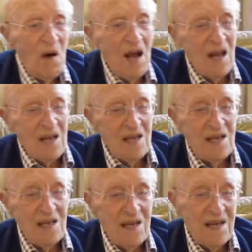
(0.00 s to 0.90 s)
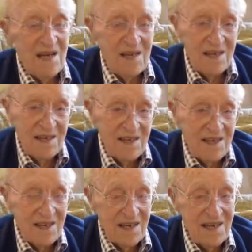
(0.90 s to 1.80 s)
Well. Through?
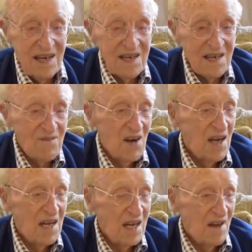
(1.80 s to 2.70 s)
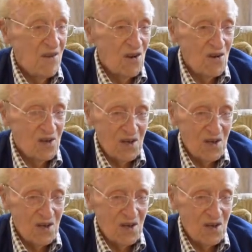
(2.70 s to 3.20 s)
And it's very difficult